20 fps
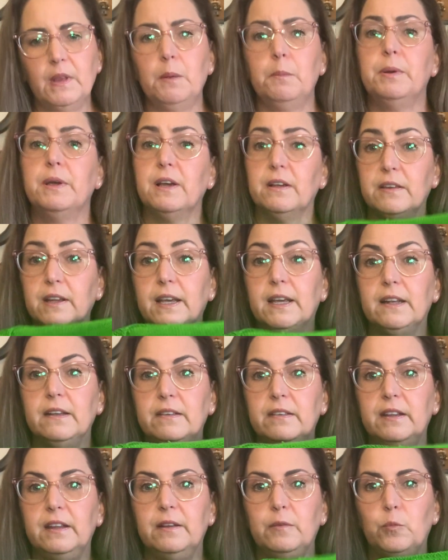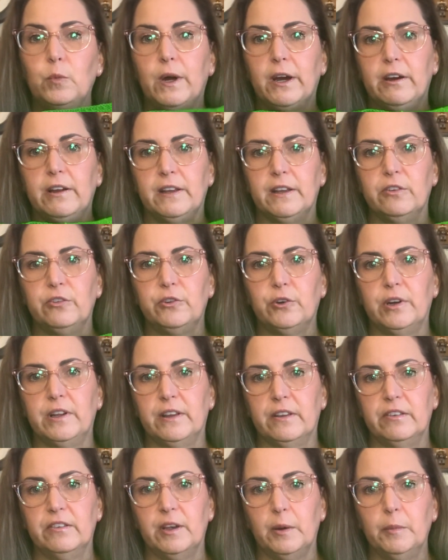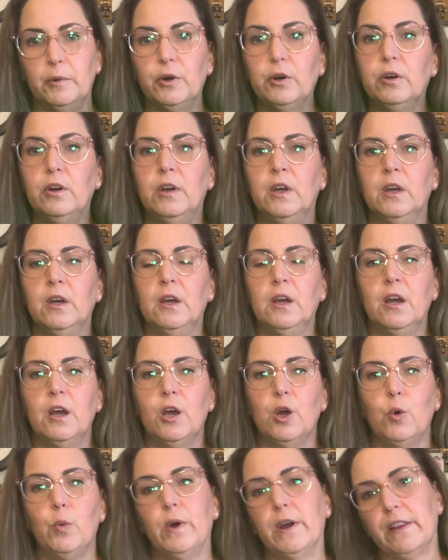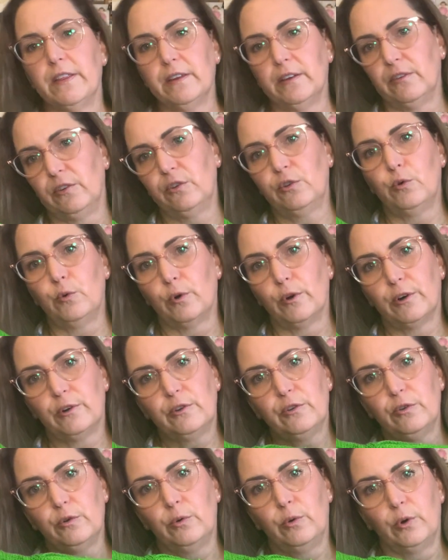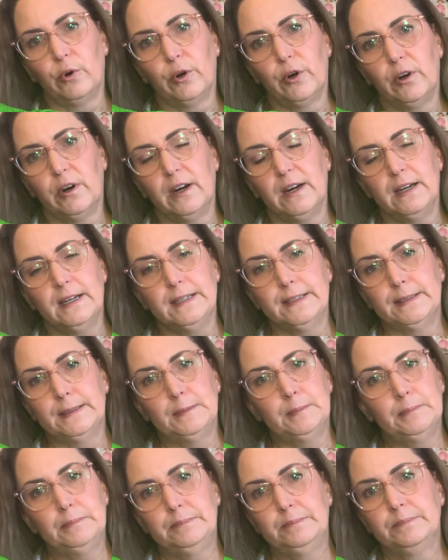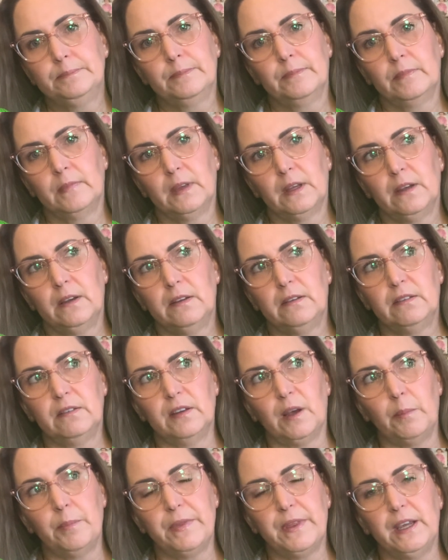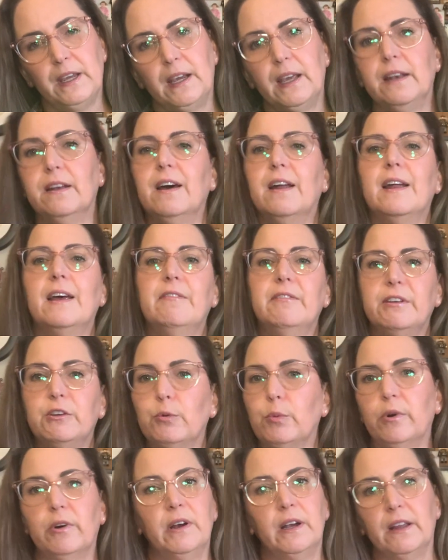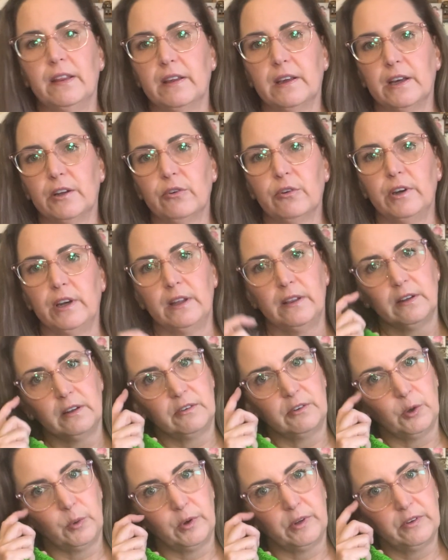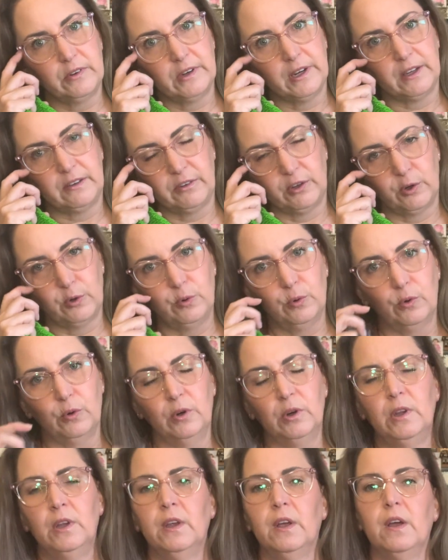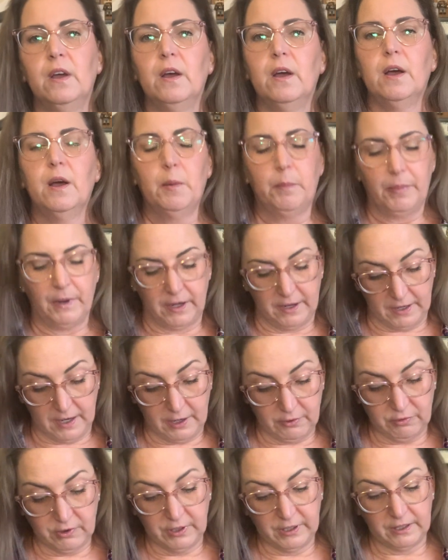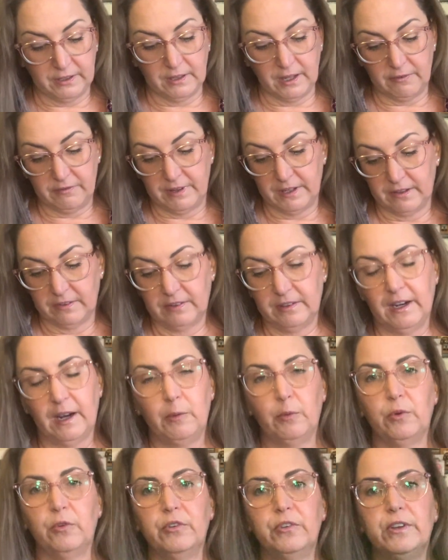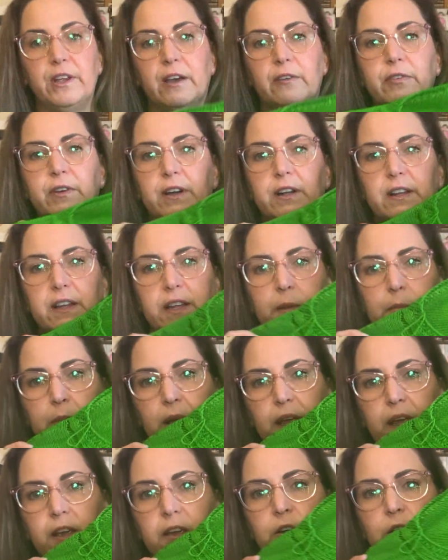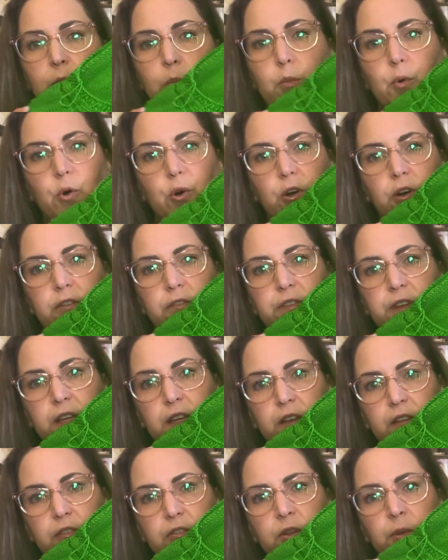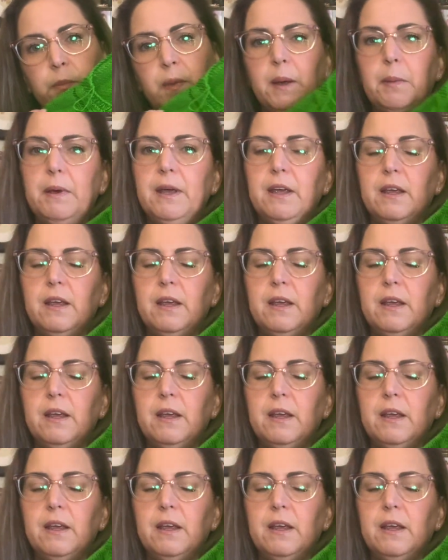because I can see wearing this during the summer with a skirt or something and not having to wear anything underneath it. So it's nice and cool. But I really love this, and I will definitely make more of these. Maybe